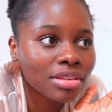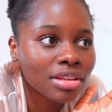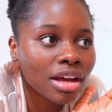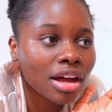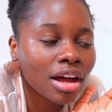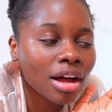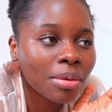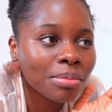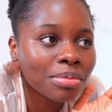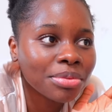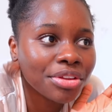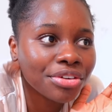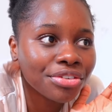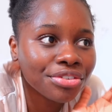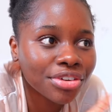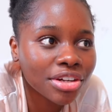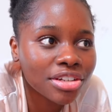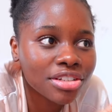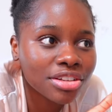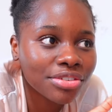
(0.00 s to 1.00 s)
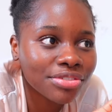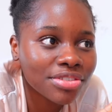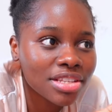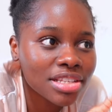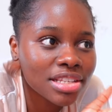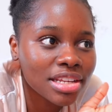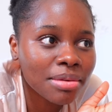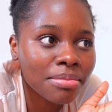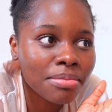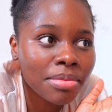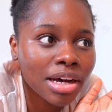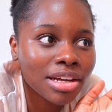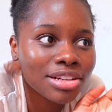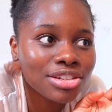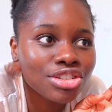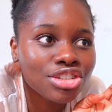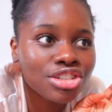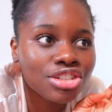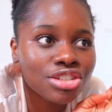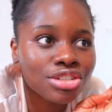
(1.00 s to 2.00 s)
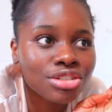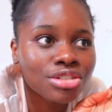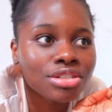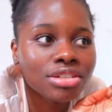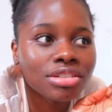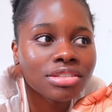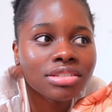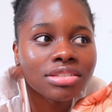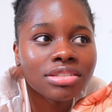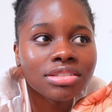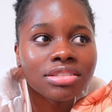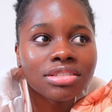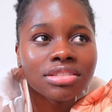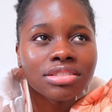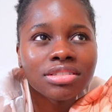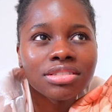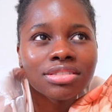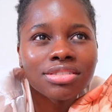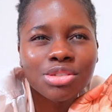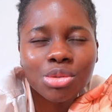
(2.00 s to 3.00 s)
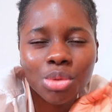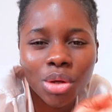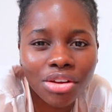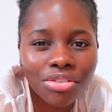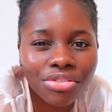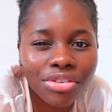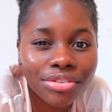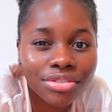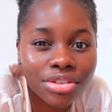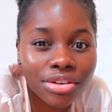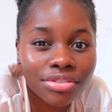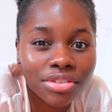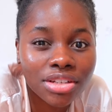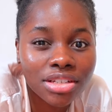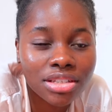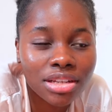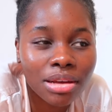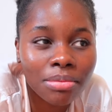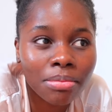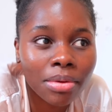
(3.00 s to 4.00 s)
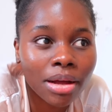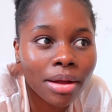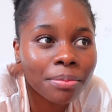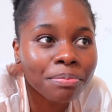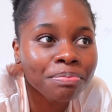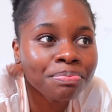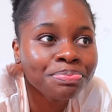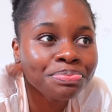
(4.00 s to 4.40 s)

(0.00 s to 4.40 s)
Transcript: um the 1st of december till 25th of december